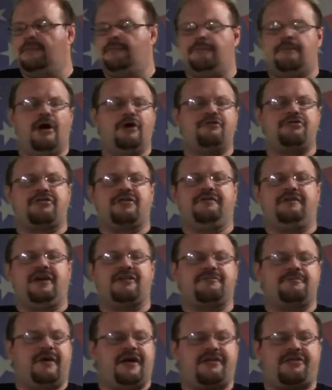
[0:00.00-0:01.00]
Most of
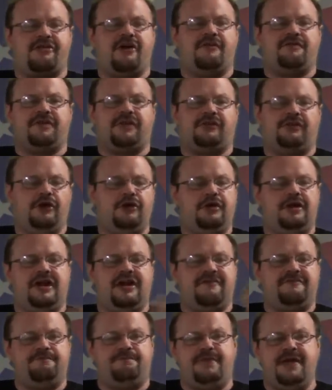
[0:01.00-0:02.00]
us, myself included,
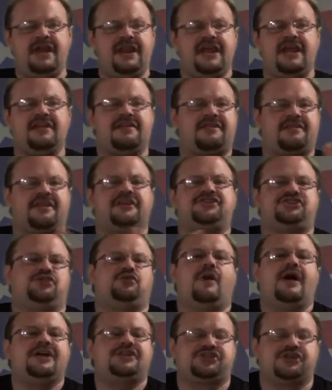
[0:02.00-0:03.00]
have been in
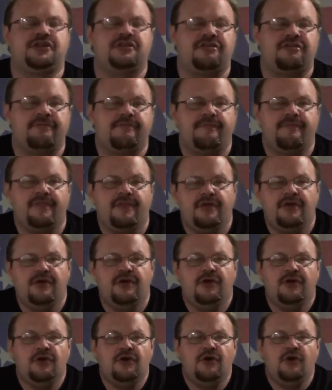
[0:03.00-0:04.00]
situations
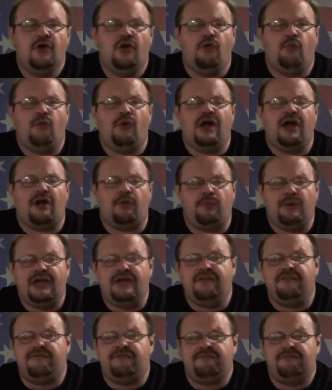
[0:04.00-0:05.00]
where
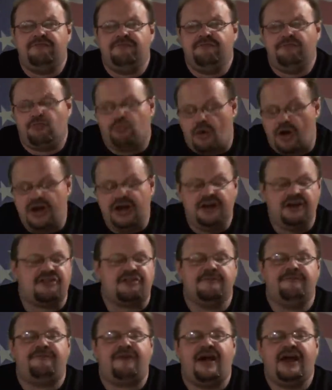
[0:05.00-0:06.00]
we run into
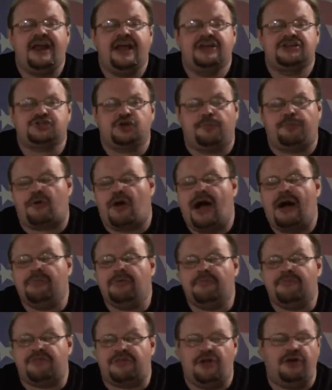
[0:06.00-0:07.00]
some financial
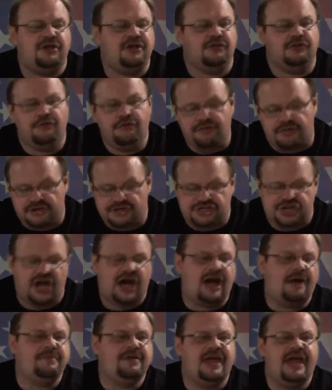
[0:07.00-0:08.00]
problems. You lose a
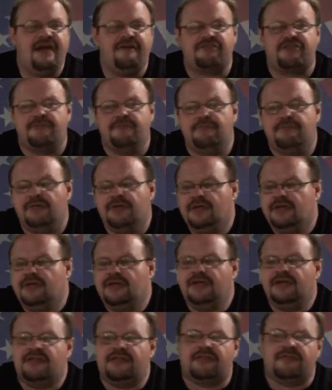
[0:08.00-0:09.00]
job, you have some
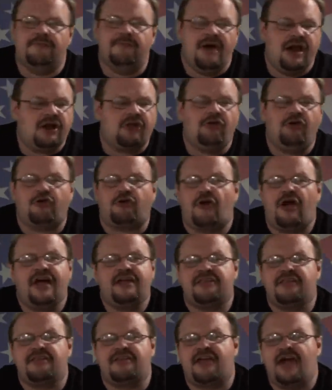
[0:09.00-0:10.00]
medical
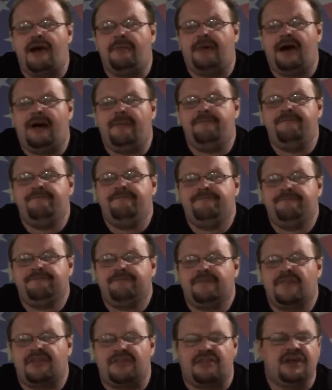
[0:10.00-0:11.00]
crisis come up,
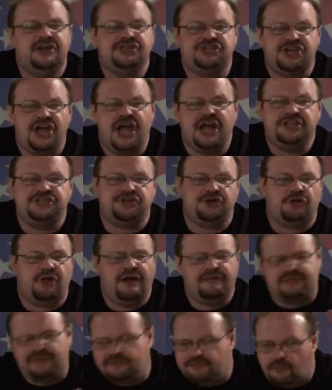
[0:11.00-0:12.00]
sudden change in your
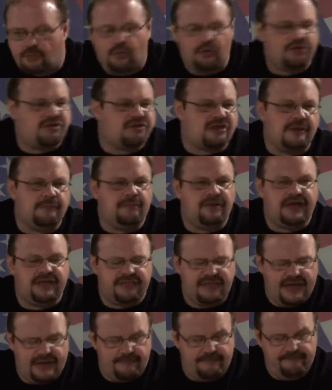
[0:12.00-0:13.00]
life, divorce, something like
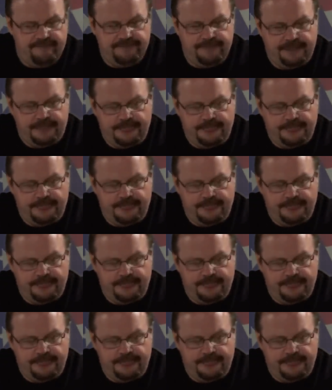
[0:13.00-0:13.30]
that.